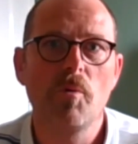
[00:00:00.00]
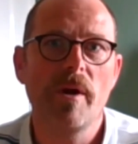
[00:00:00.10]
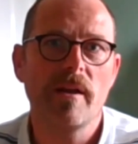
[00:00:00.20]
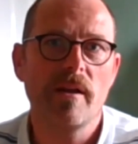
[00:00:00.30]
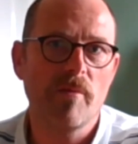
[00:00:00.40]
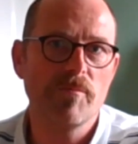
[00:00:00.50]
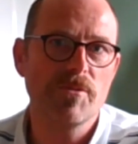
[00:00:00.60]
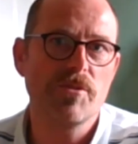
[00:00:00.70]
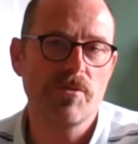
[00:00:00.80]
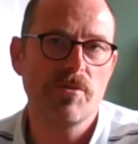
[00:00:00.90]
when it
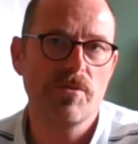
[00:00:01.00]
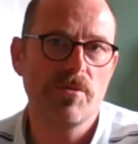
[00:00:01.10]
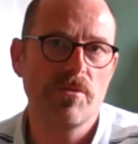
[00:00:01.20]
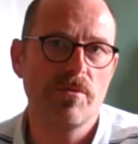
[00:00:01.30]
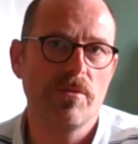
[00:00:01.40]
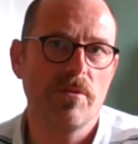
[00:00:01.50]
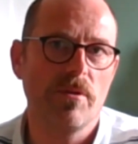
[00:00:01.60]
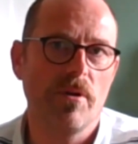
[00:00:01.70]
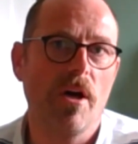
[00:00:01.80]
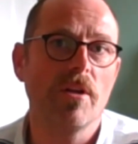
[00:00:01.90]
comes to
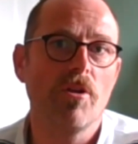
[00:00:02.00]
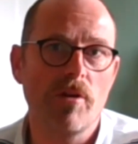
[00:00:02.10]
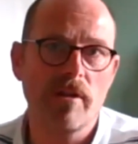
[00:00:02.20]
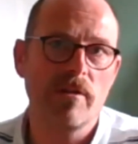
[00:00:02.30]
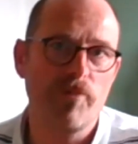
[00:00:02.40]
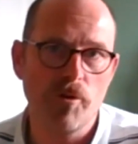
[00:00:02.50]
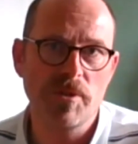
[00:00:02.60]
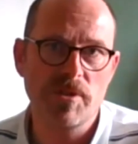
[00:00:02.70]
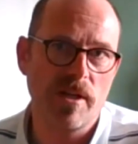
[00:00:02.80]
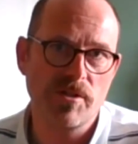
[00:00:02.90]
unlocking their full
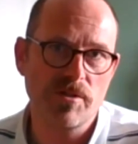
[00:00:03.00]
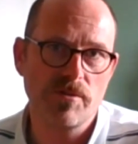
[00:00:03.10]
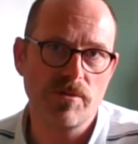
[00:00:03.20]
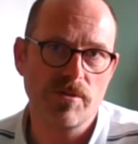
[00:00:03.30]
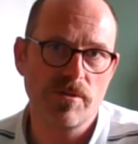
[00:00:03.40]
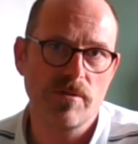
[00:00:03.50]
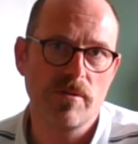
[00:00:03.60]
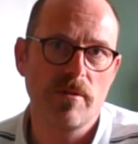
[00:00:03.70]
potentials